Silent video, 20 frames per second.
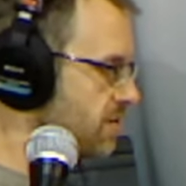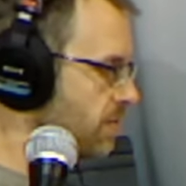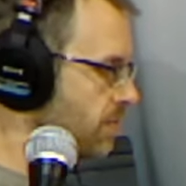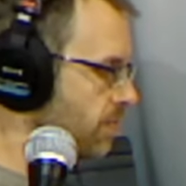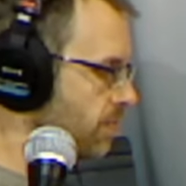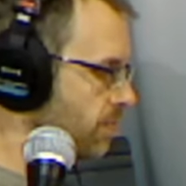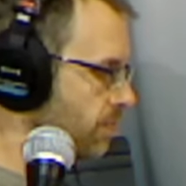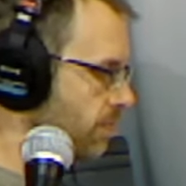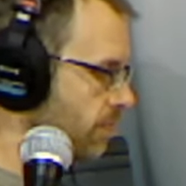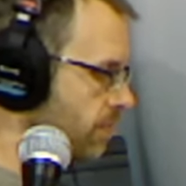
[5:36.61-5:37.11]

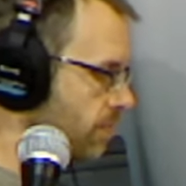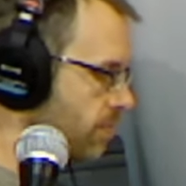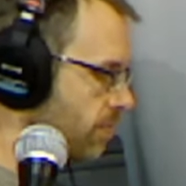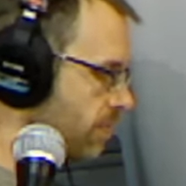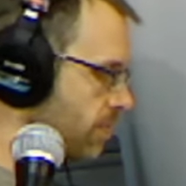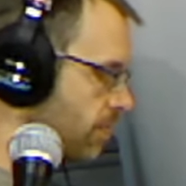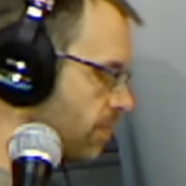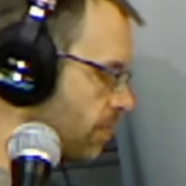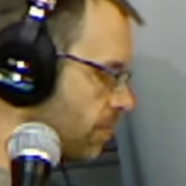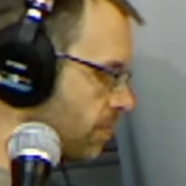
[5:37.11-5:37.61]

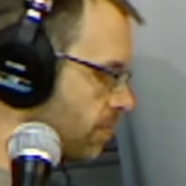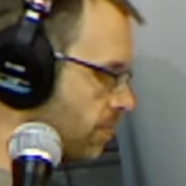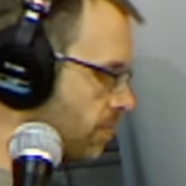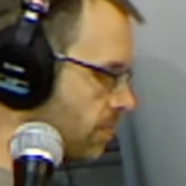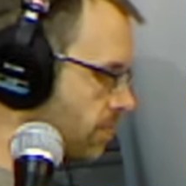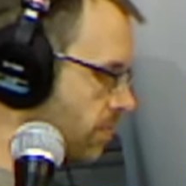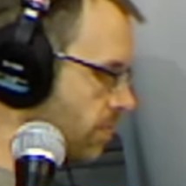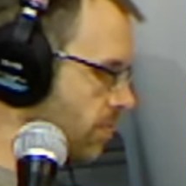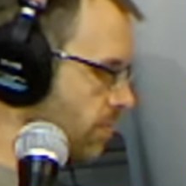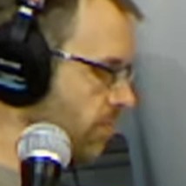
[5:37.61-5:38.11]

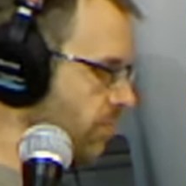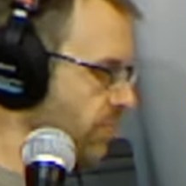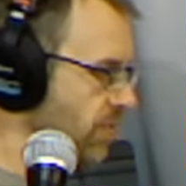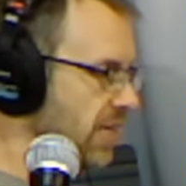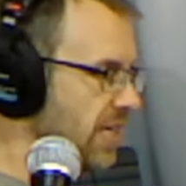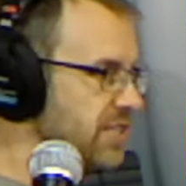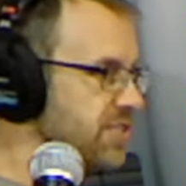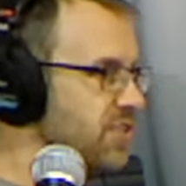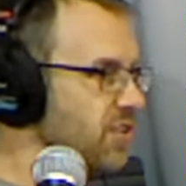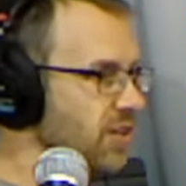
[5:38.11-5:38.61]

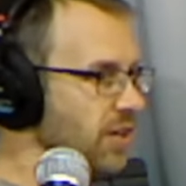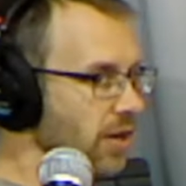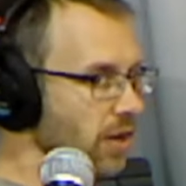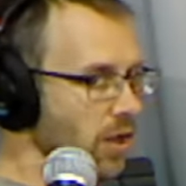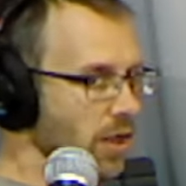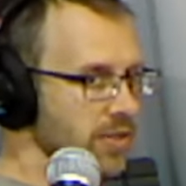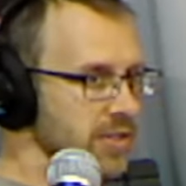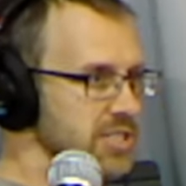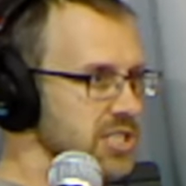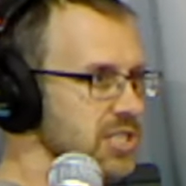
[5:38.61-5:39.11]
It's a little
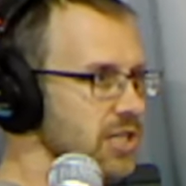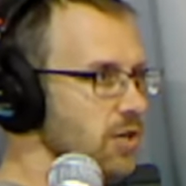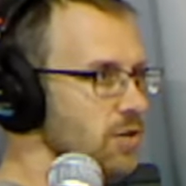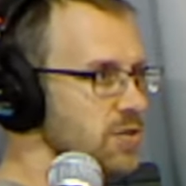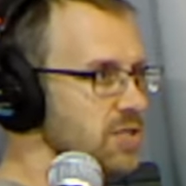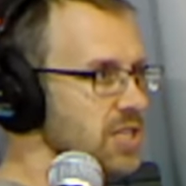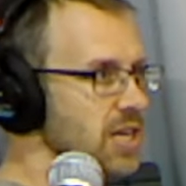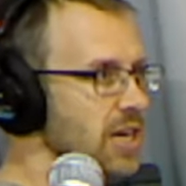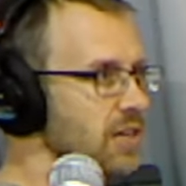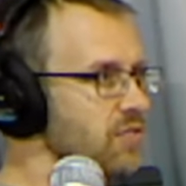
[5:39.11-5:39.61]
on the slow
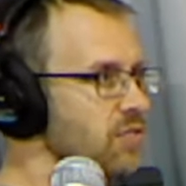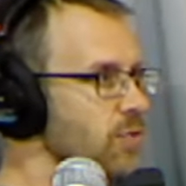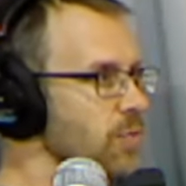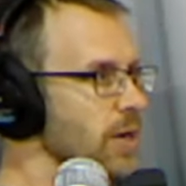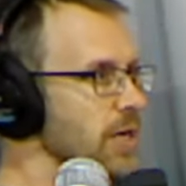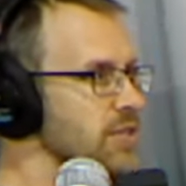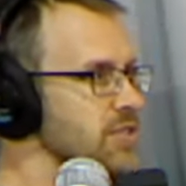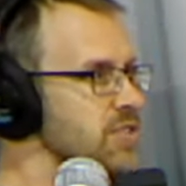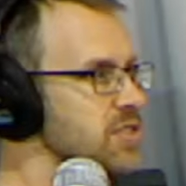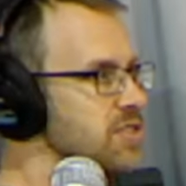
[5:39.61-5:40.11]
side for
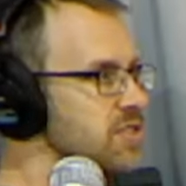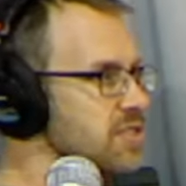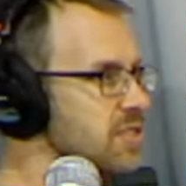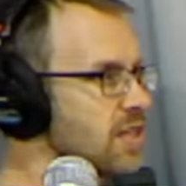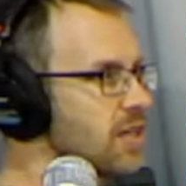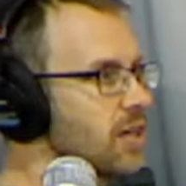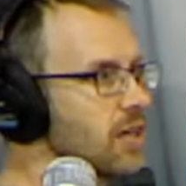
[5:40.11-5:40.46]
bounces,